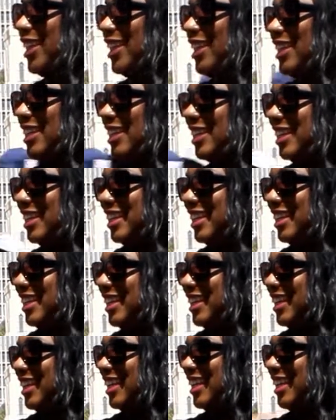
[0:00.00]

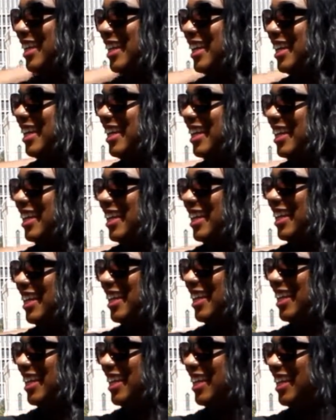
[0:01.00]

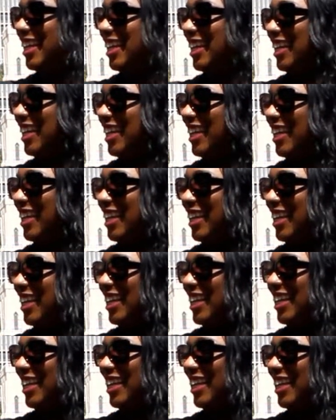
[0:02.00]

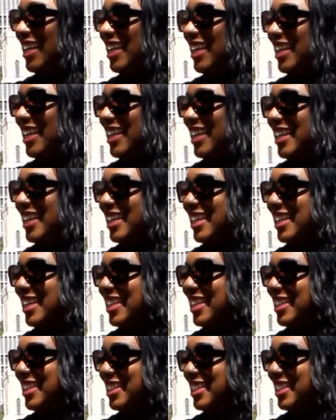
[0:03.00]

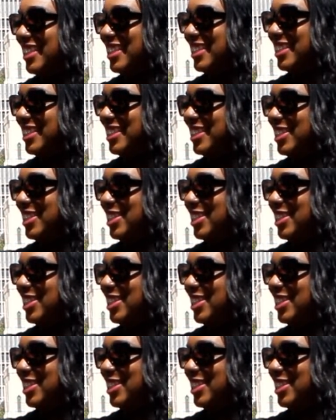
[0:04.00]
The person shown says nothing.